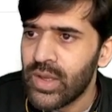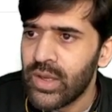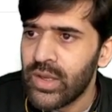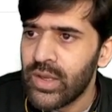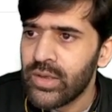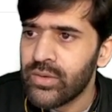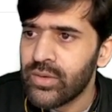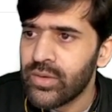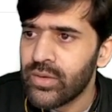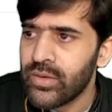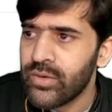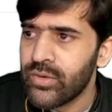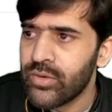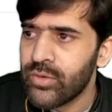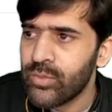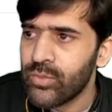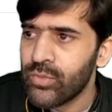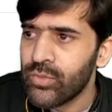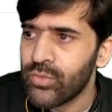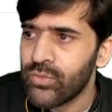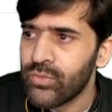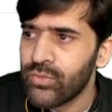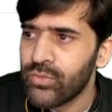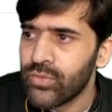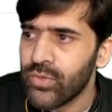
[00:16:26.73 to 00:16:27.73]
and
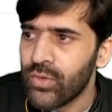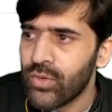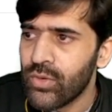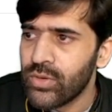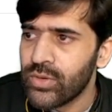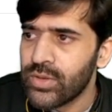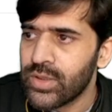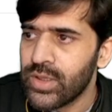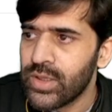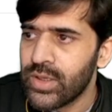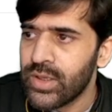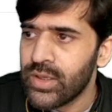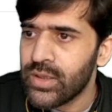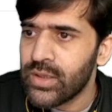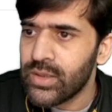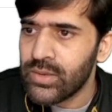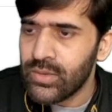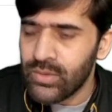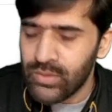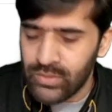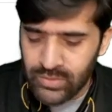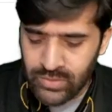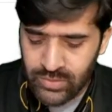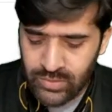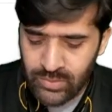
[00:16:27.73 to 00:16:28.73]
remove all the
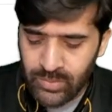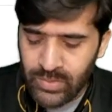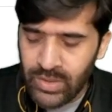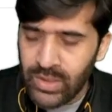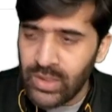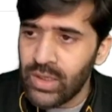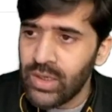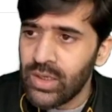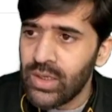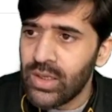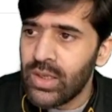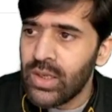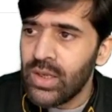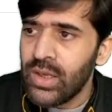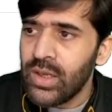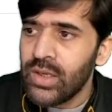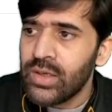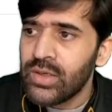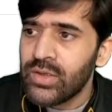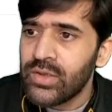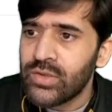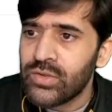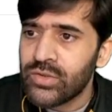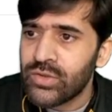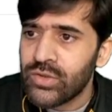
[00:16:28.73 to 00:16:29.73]
remaining
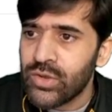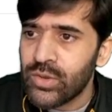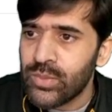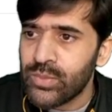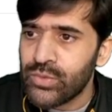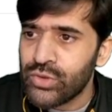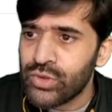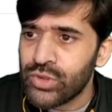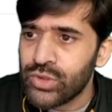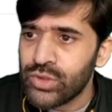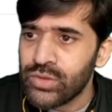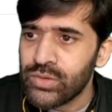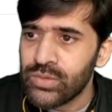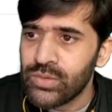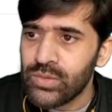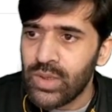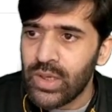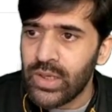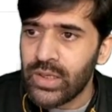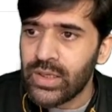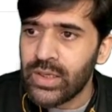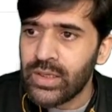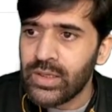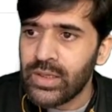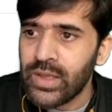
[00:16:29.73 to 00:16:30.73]
description.
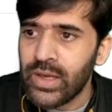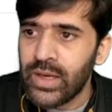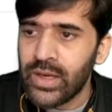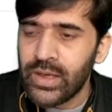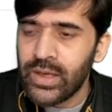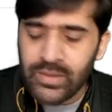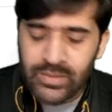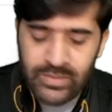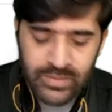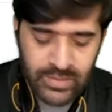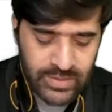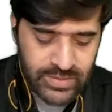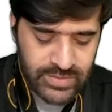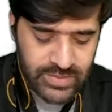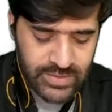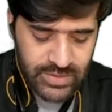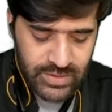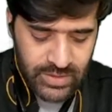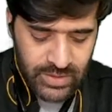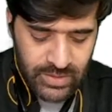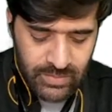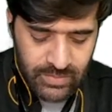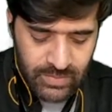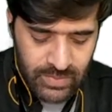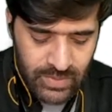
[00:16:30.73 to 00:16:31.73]
I can add, let's
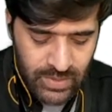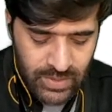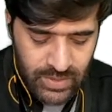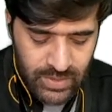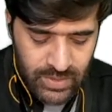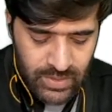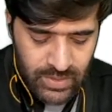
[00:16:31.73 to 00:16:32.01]
say,